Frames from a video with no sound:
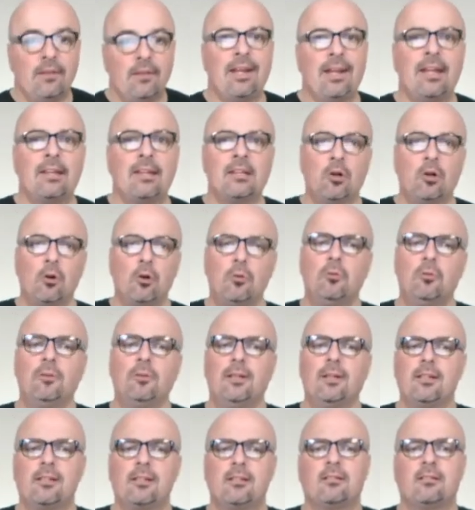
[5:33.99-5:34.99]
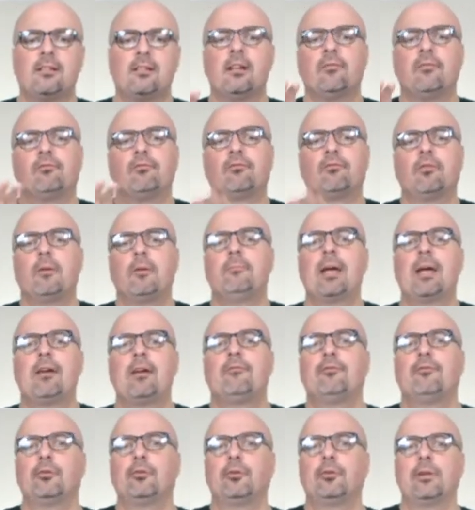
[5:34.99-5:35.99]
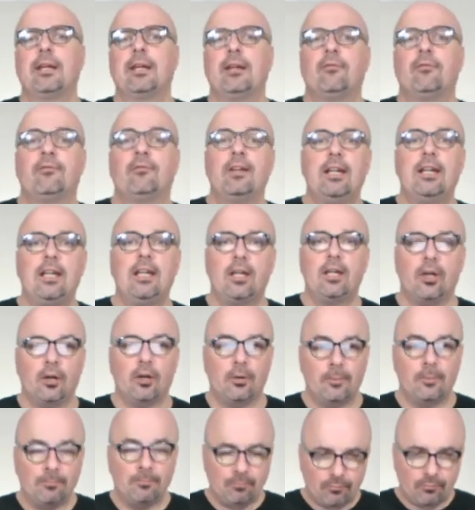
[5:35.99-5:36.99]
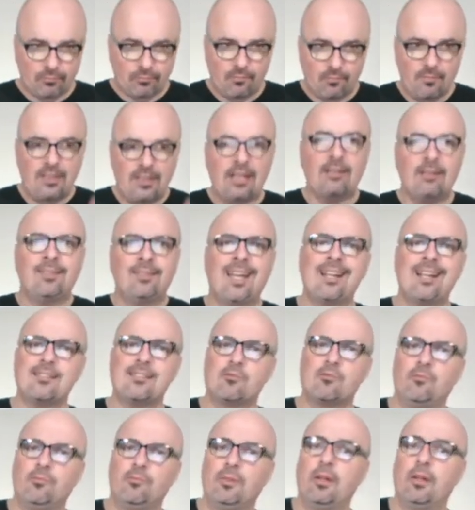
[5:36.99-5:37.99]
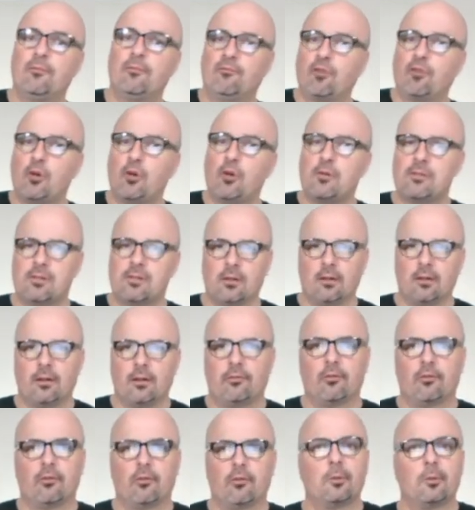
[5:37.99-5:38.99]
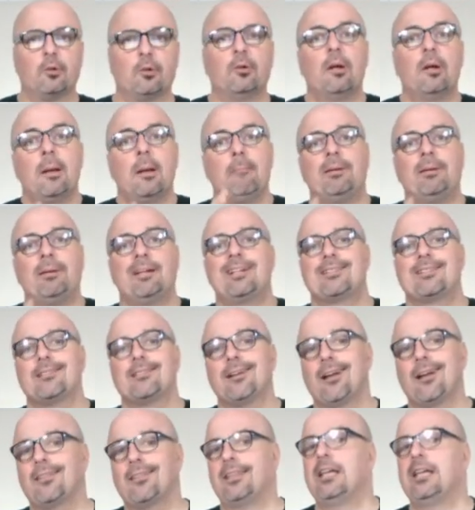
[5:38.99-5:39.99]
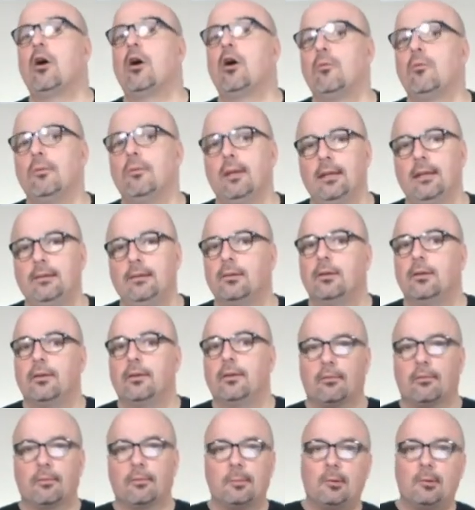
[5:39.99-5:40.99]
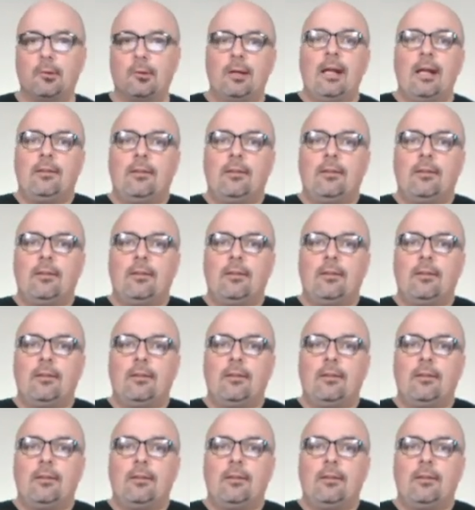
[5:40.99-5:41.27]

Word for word: Now, the goal is that from that full-length video, that's the first deliverable, but it's not the only deliverable.